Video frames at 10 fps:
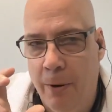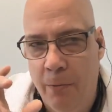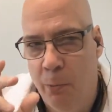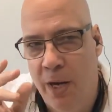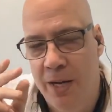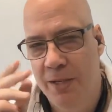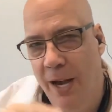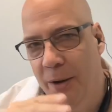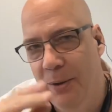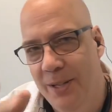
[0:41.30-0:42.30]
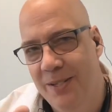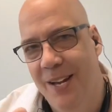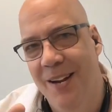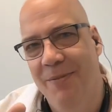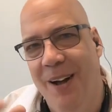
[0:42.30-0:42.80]
When I titled this
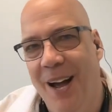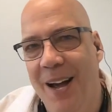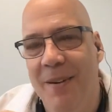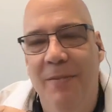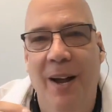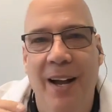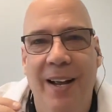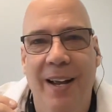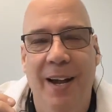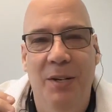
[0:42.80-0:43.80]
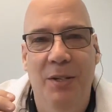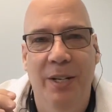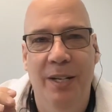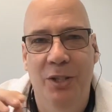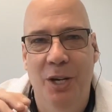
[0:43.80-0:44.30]
Take Five, I
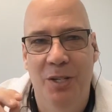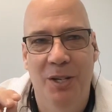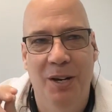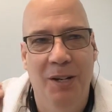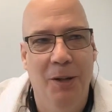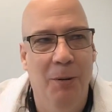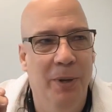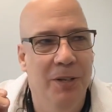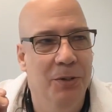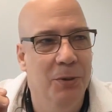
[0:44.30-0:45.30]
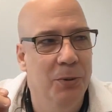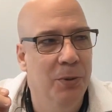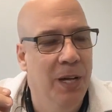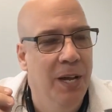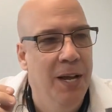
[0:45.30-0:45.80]
actually adjusted it a little bit
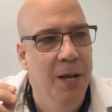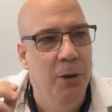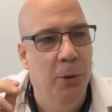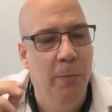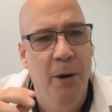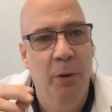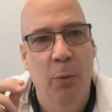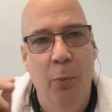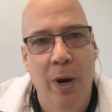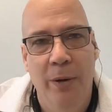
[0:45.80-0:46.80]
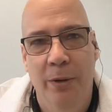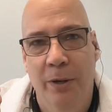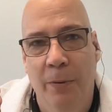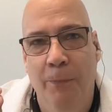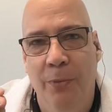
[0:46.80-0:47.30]
to no matter the
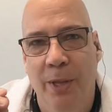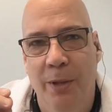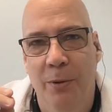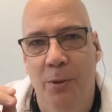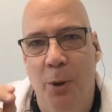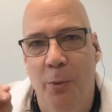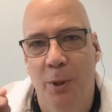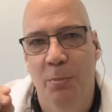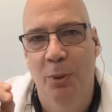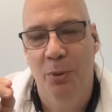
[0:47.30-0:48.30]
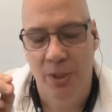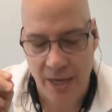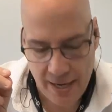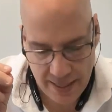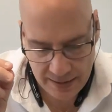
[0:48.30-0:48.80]
weather, there's always blue
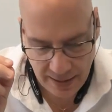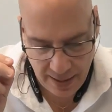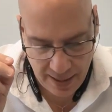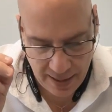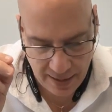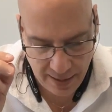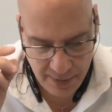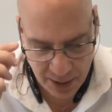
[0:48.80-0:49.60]
skies. And let me